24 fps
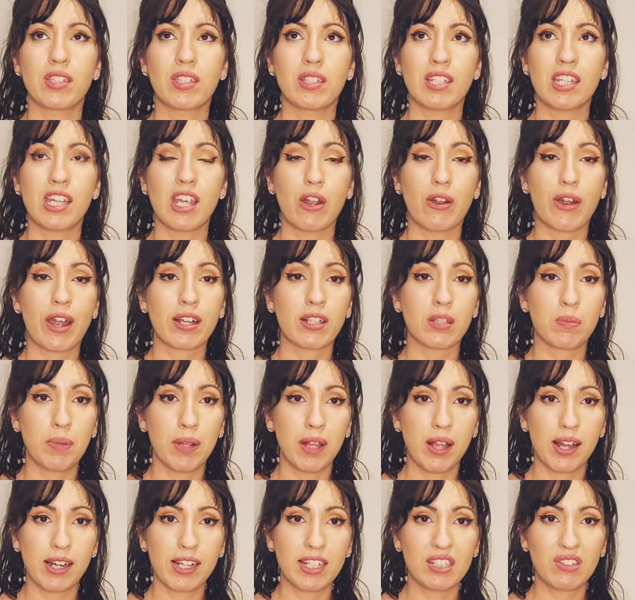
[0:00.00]
TRX
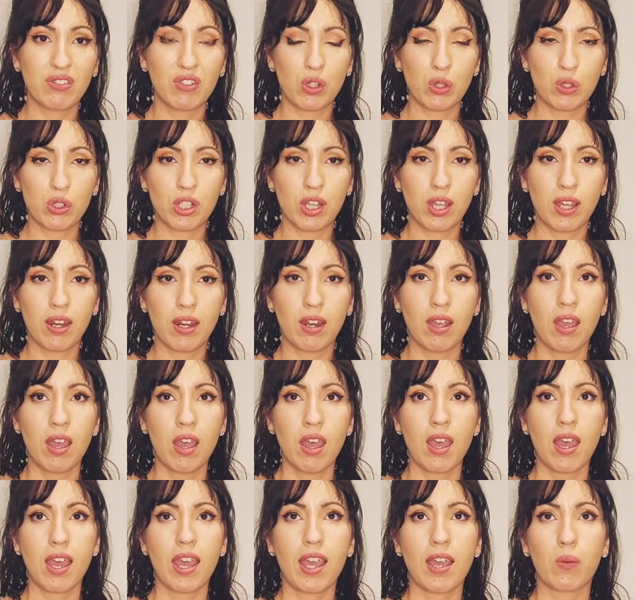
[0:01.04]
Pilates Fusion,
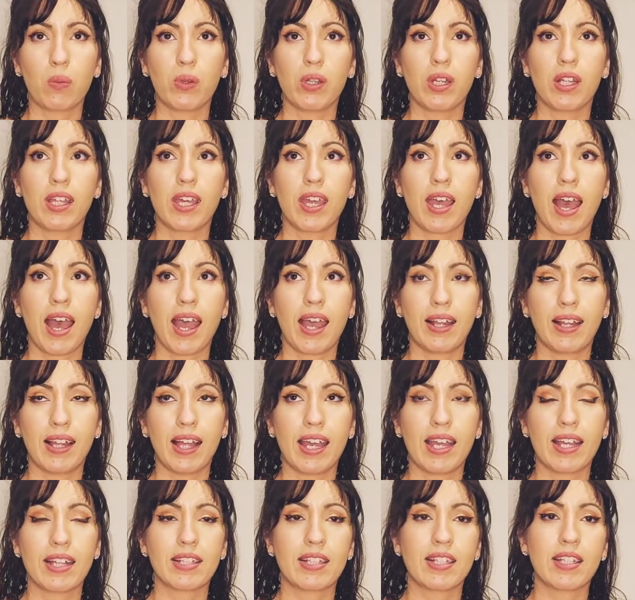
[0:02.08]
it really
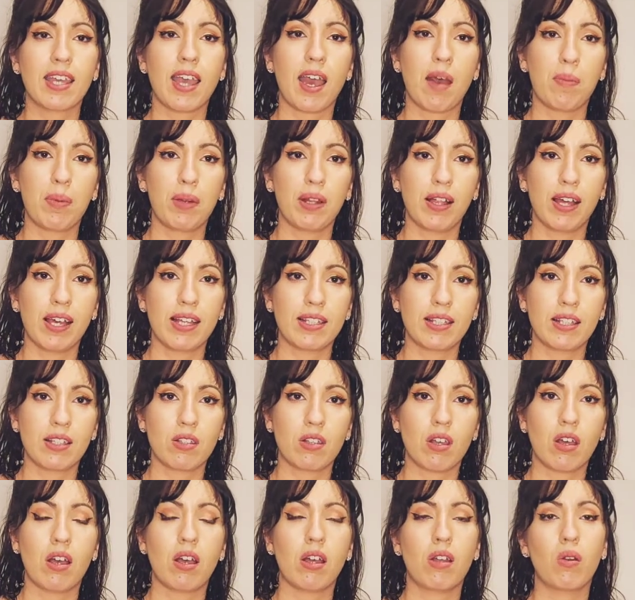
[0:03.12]
highlights and capitalizes
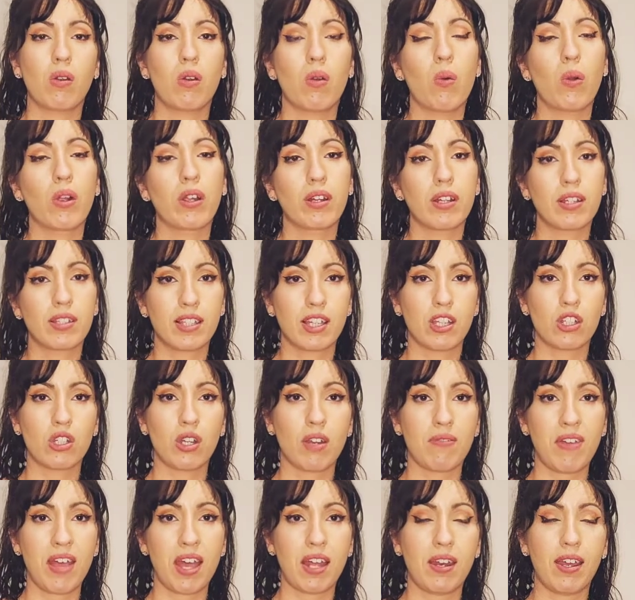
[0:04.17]
on organization of head,